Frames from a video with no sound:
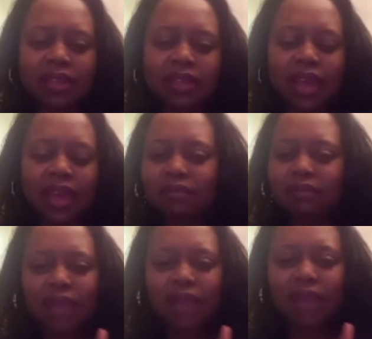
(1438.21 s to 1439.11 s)
that
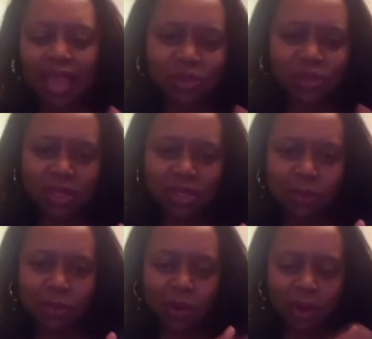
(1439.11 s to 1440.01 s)
I can't do this
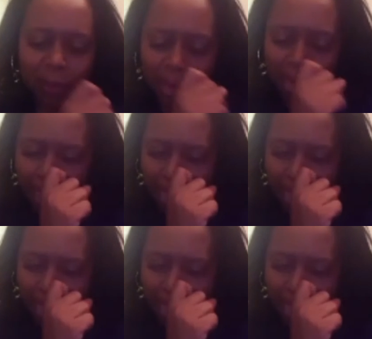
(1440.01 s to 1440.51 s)
anymore.